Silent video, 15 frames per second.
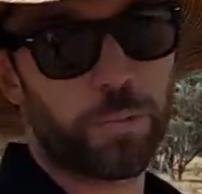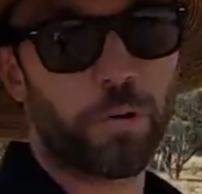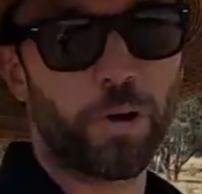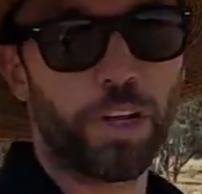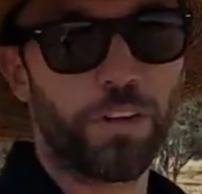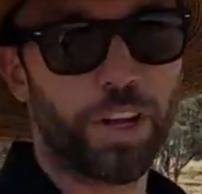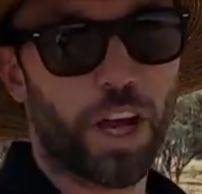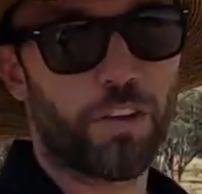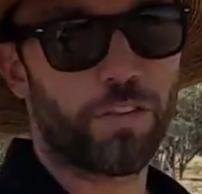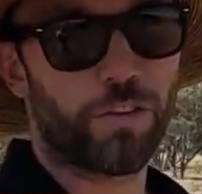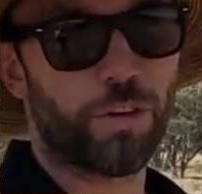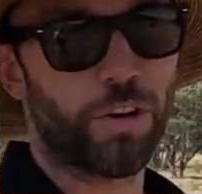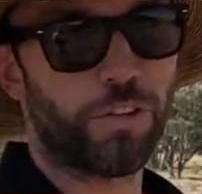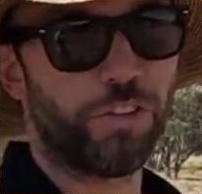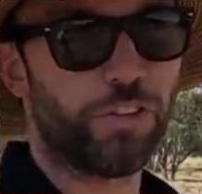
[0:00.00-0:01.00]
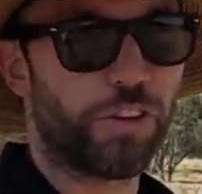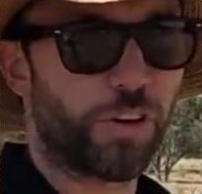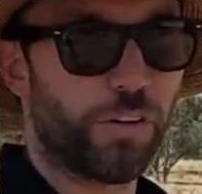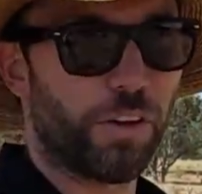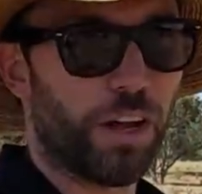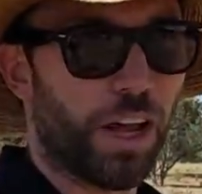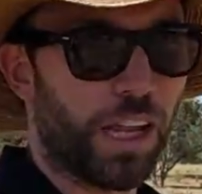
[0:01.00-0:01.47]
point does for us is it
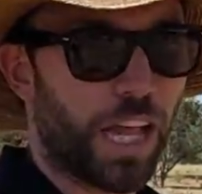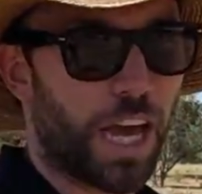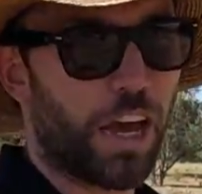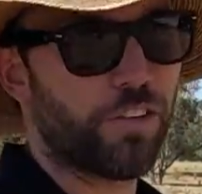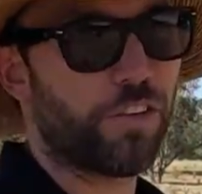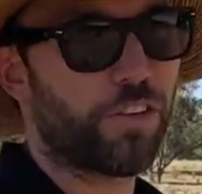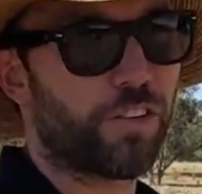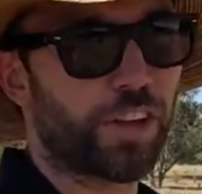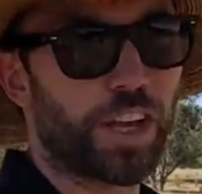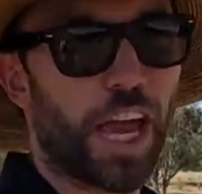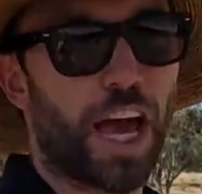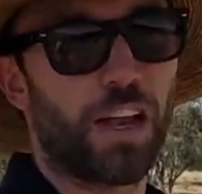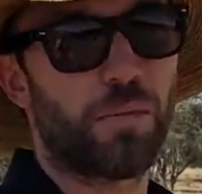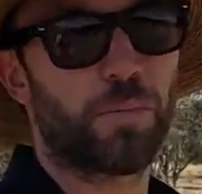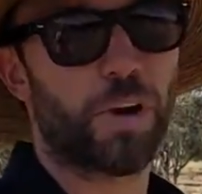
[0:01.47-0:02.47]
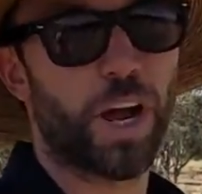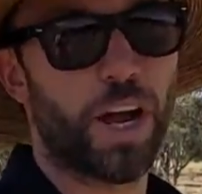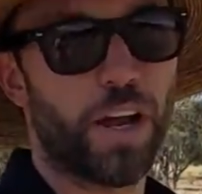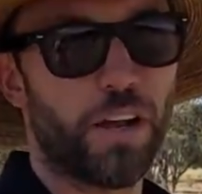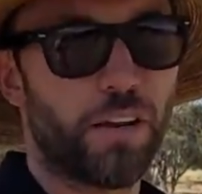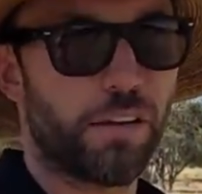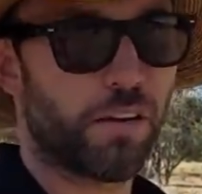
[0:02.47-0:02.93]
allows us to
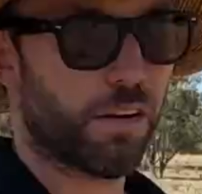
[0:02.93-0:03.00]
calibrate